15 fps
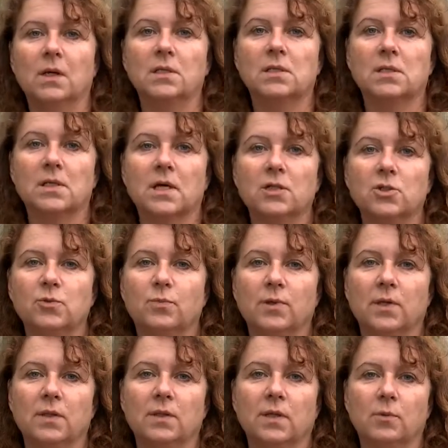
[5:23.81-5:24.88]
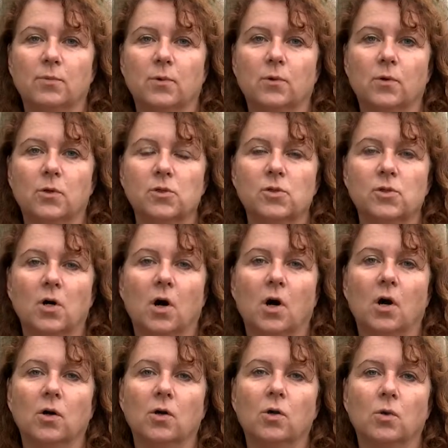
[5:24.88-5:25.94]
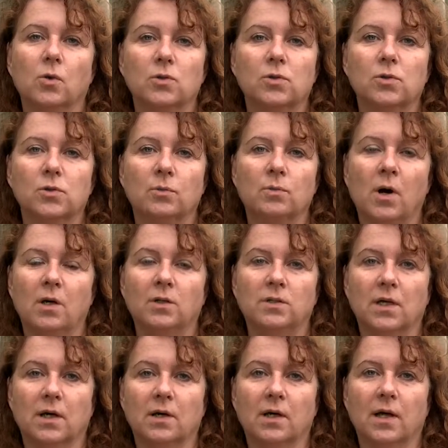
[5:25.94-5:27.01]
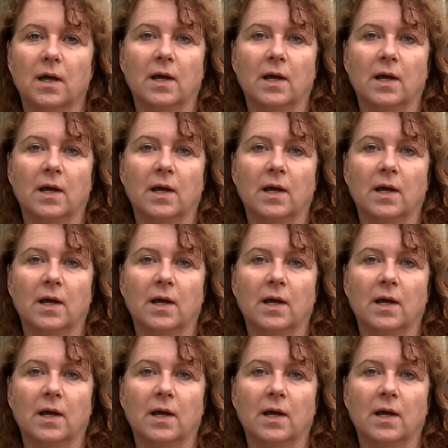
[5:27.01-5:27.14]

Such breathing pores are called stomata,